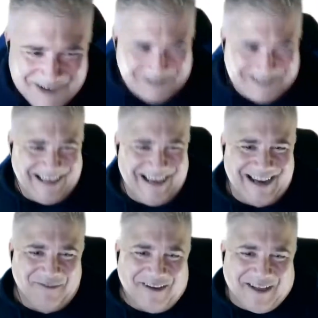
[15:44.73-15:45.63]
What the
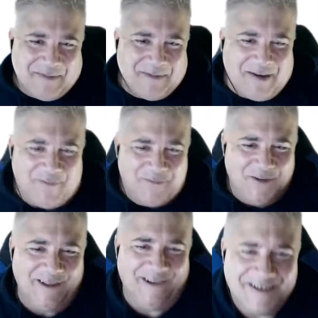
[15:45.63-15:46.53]
heck? What do they mean by
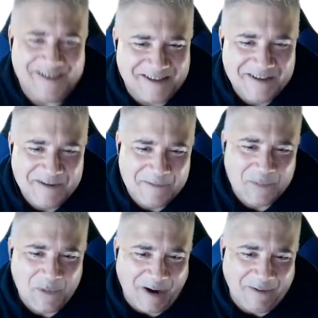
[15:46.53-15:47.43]
footlongs?
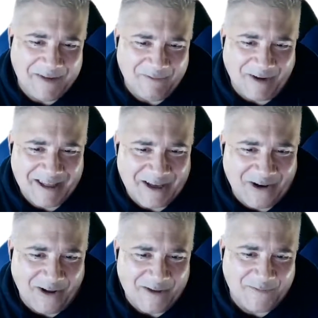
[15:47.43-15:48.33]
Why do they
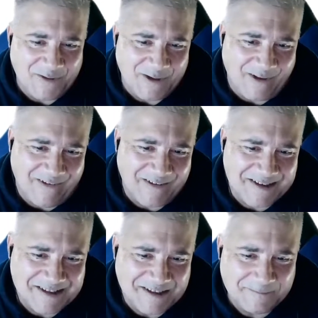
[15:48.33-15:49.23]
call it footlongs?